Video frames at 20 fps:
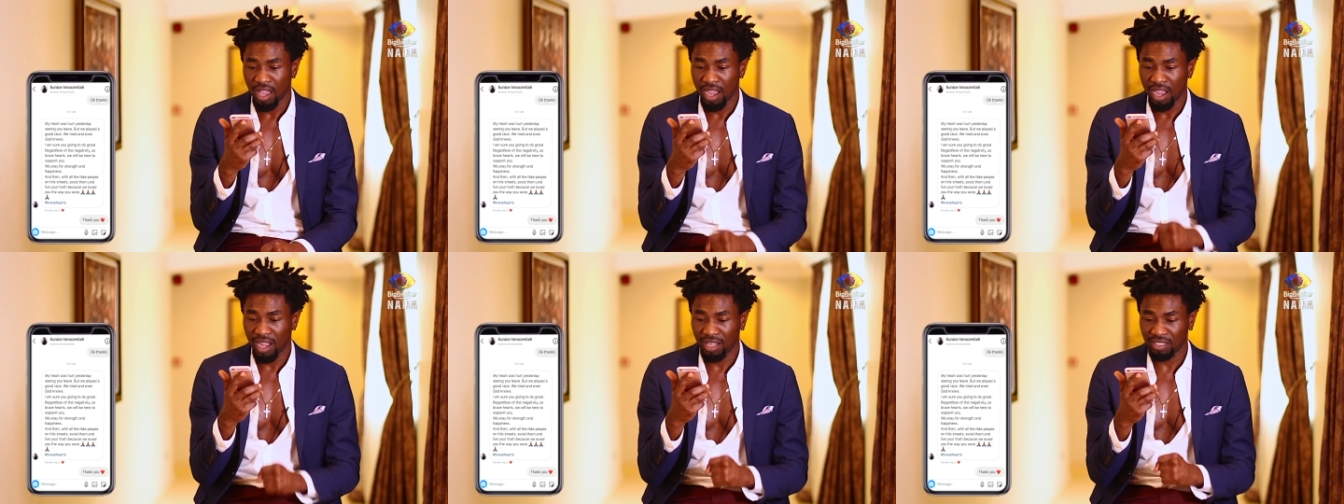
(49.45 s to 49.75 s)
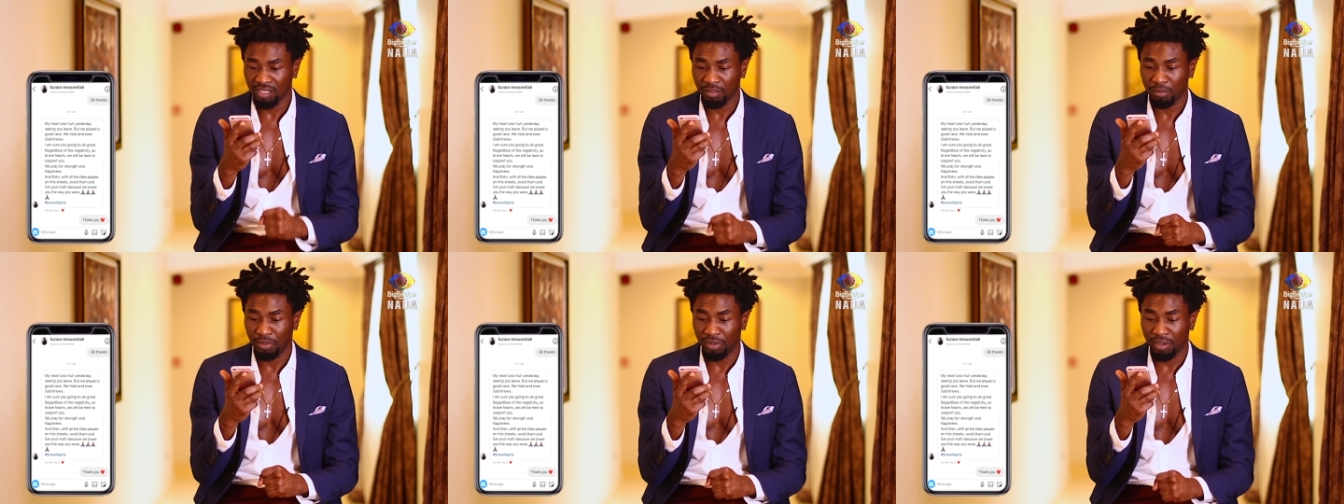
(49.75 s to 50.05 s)

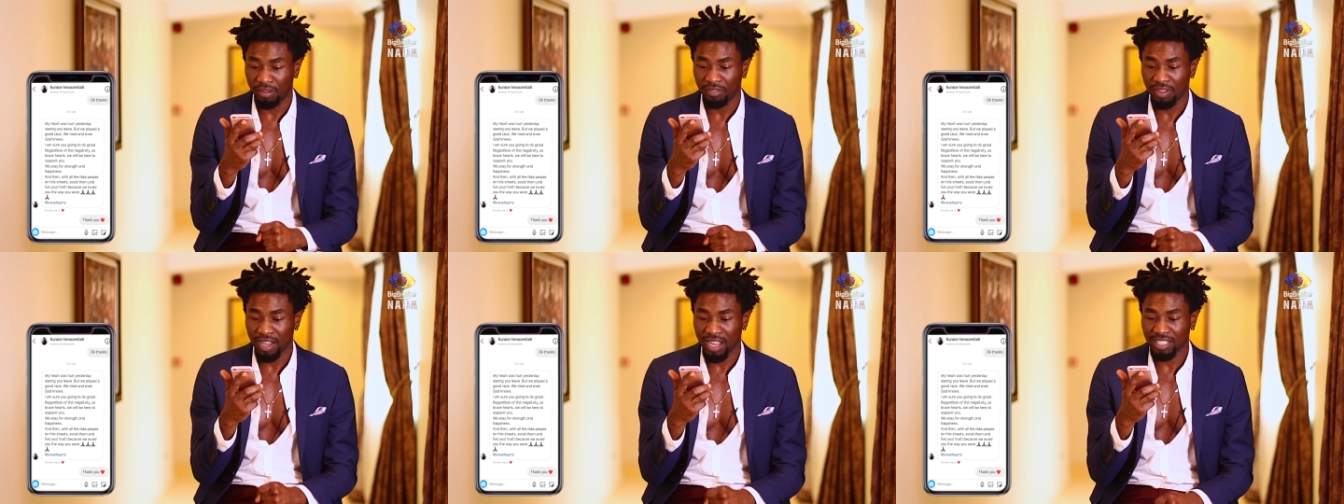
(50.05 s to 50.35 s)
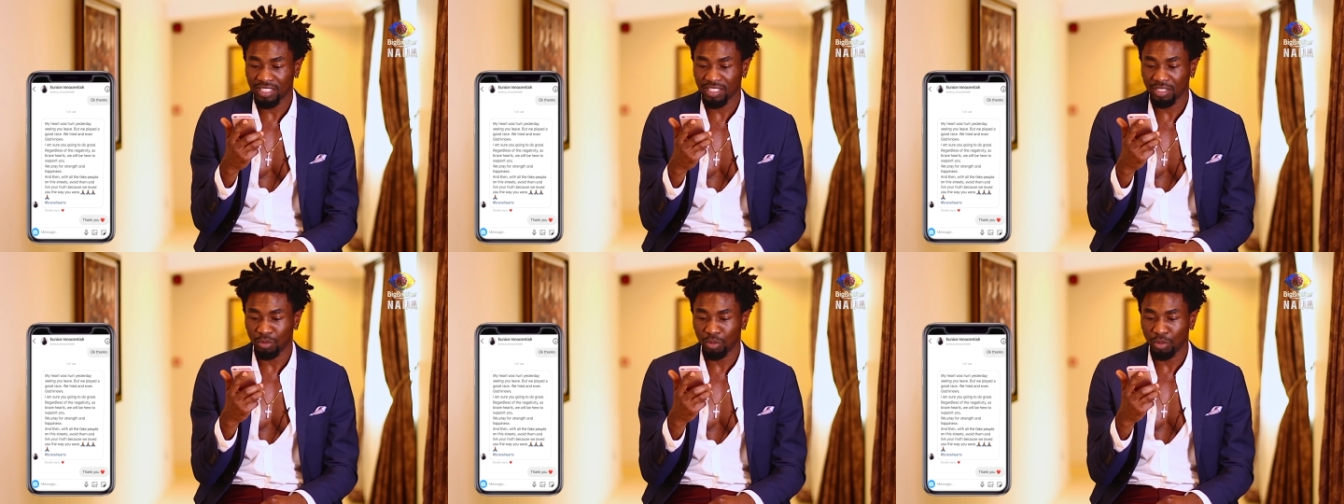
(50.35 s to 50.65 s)
As the
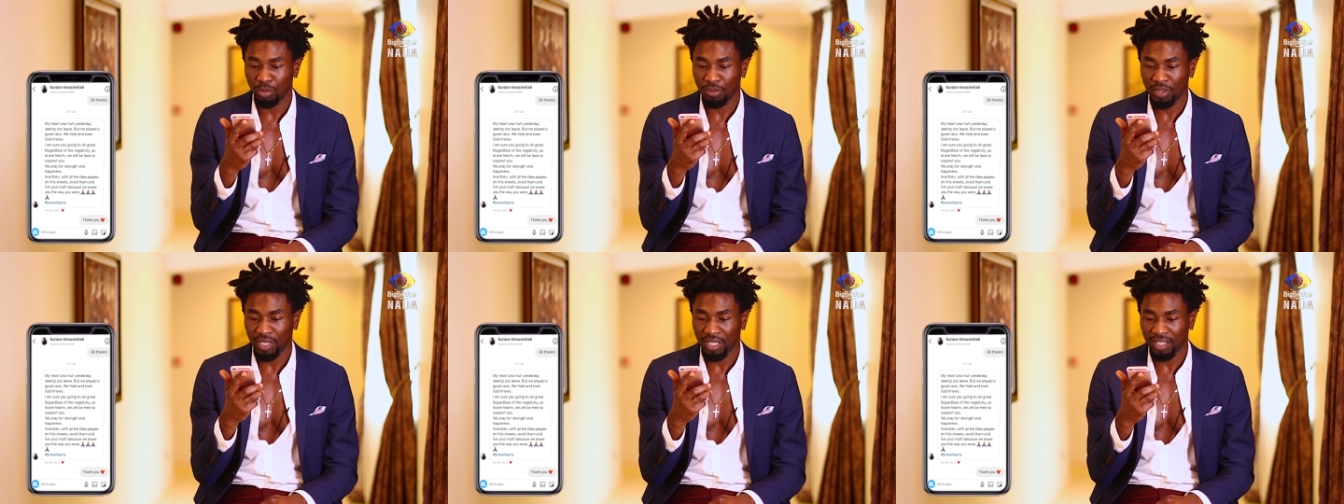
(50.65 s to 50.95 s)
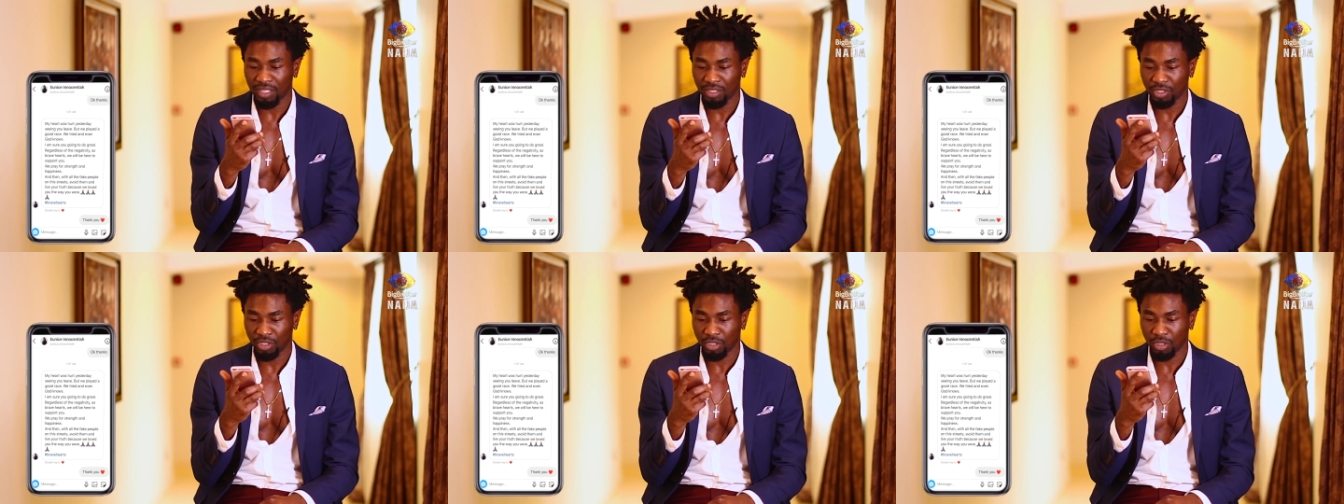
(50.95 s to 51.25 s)
Bravehearts, we'll be
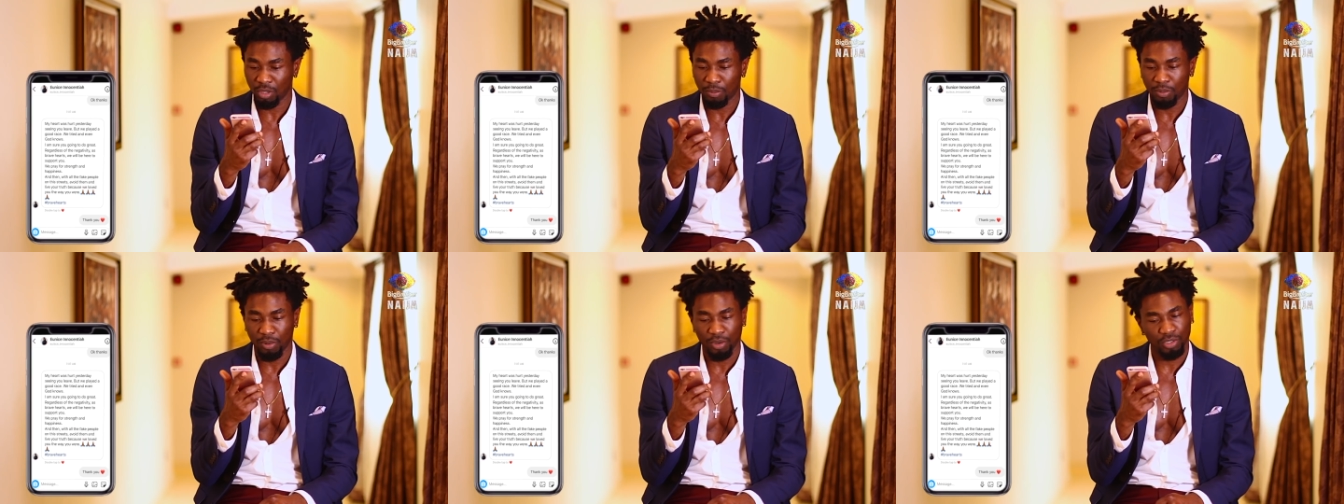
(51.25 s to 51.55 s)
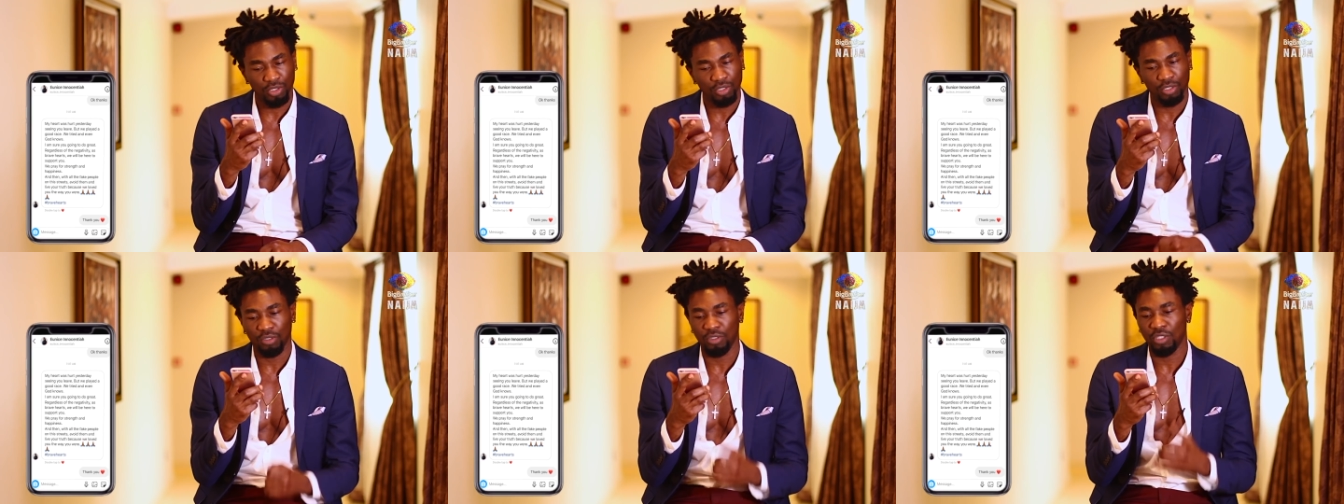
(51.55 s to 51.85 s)
here to support you.